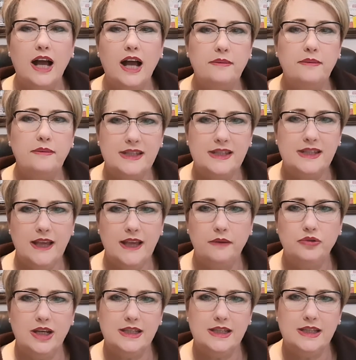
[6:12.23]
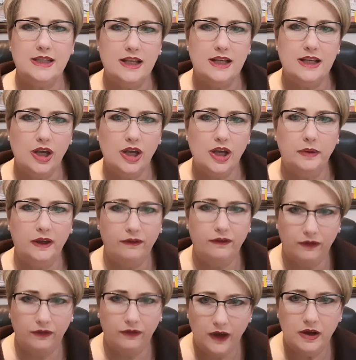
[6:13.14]
subject and topic
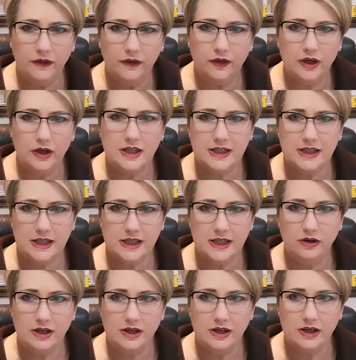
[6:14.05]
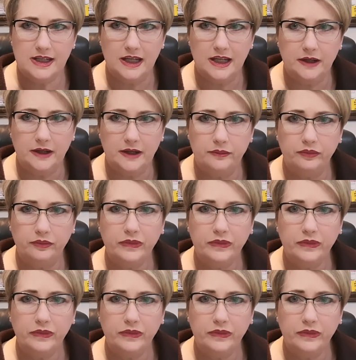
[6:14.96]
very, very seriously.